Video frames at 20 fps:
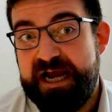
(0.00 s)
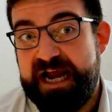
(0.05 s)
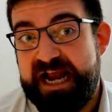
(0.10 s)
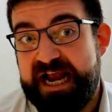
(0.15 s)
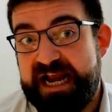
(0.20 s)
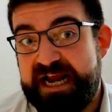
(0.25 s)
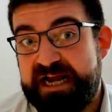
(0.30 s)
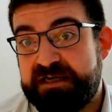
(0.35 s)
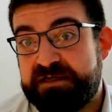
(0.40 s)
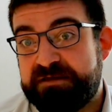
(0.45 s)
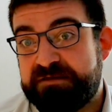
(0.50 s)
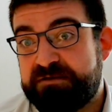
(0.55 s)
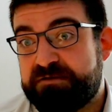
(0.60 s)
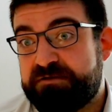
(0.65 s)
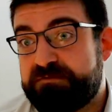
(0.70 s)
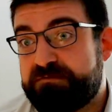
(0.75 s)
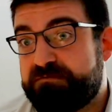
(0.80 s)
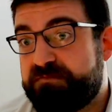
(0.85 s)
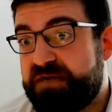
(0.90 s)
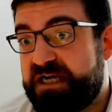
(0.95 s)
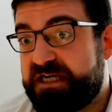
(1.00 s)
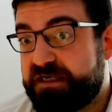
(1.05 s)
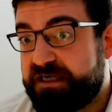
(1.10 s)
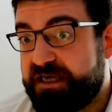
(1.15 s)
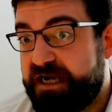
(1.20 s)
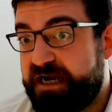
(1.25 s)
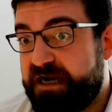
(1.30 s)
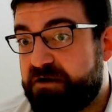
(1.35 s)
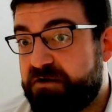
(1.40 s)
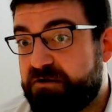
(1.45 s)
And
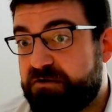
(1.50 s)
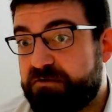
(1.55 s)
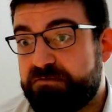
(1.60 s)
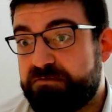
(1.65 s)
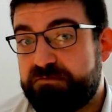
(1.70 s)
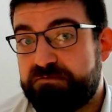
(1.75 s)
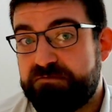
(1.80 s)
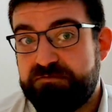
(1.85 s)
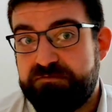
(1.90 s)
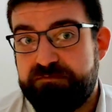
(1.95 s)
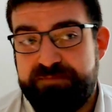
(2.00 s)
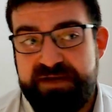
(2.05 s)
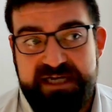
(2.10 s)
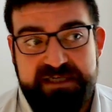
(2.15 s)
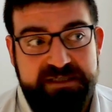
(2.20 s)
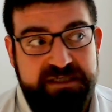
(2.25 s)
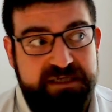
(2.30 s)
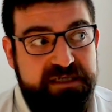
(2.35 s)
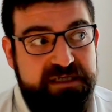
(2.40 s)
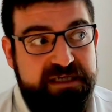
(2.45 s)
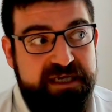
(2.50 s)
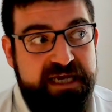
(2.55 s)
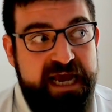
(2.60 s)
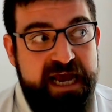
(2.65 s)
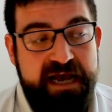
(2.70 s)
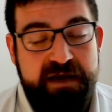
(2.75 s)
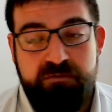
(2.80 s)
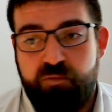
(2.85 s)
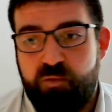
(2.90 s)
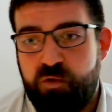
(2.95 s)
Medicare basically
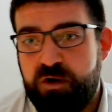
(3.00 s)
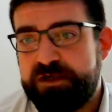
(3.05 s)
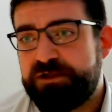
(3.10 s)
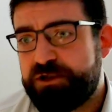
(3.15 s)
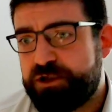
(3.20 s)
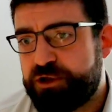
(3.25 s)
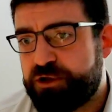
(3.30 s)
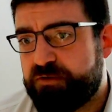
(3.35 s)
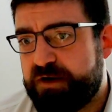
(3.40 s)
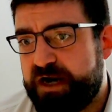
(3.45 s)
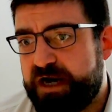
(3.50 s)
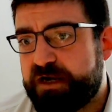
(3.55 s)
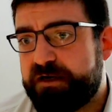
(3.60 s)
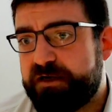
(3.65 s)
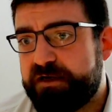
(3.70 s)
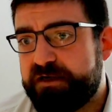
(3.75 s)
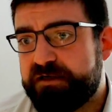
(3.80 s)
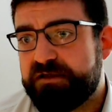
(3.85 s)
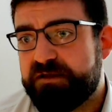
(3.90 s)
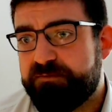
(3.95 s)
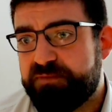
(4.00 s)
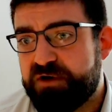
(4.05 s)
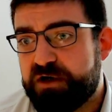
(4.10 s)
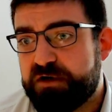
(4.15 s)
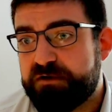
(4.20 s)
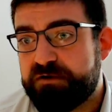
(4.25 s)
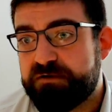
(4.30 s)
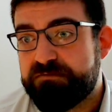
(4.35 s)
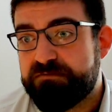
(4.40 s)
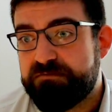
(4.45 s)
had one trick in the
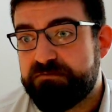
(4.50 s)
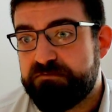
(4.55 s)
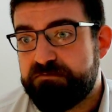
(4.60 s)
book.